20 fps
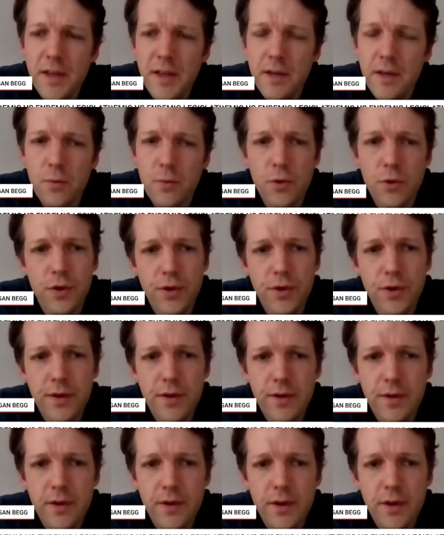it would
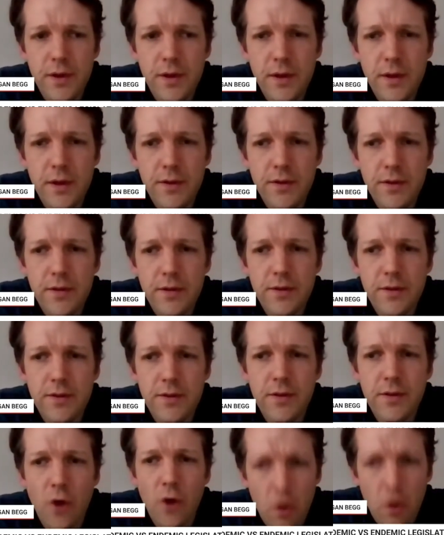
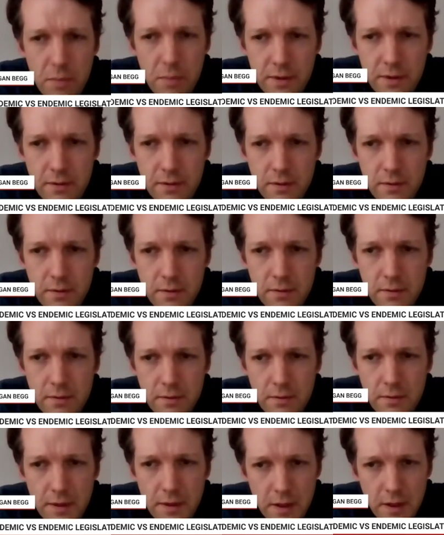stop
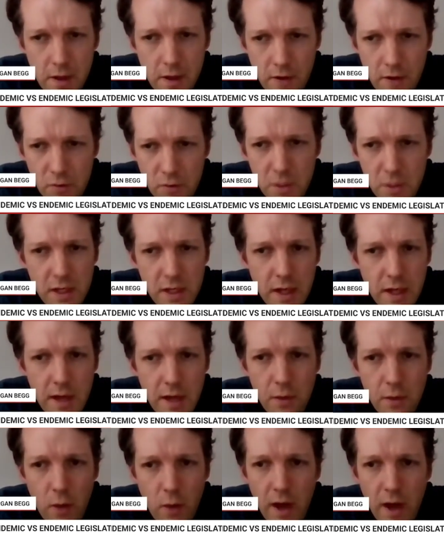the government in
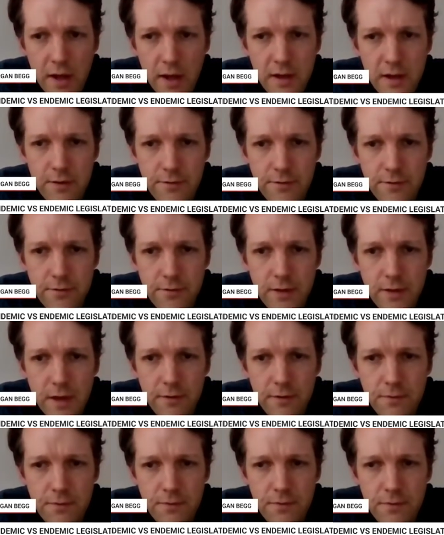any way
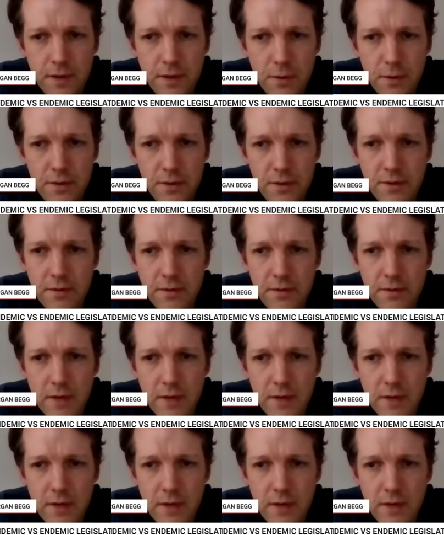if there was